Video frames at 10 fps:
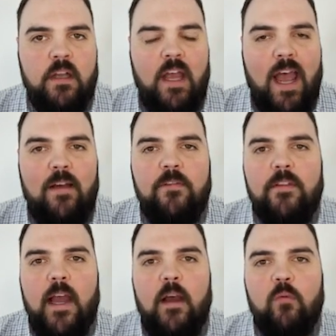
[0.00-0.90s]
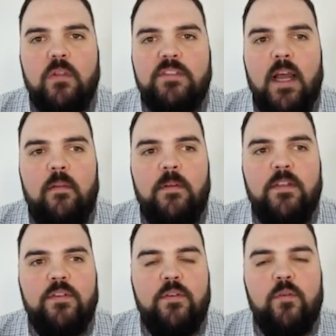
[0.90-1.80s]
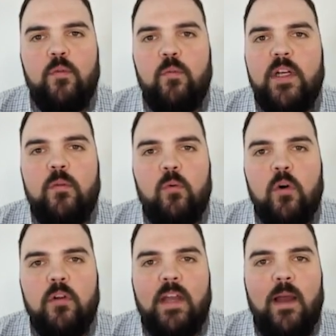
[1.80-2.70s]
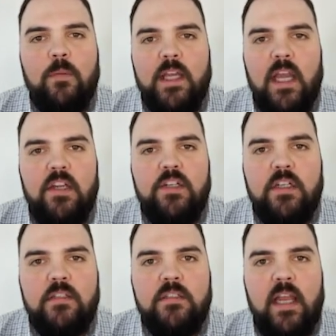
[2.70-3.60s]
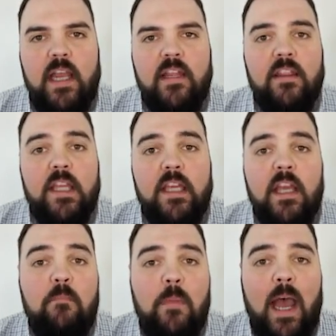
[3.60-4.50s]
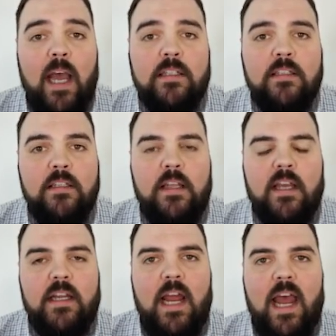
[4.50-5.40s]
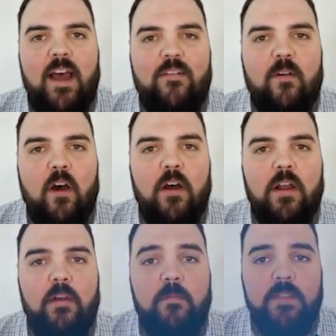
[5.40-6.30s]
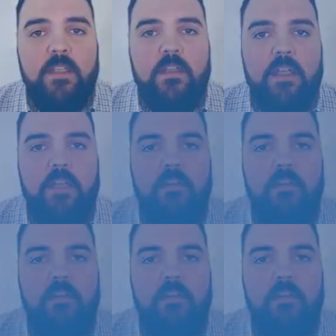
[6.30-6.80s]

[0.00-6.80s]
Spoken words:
After that, we'll dive into real-world applications and the impact that can have on a facility.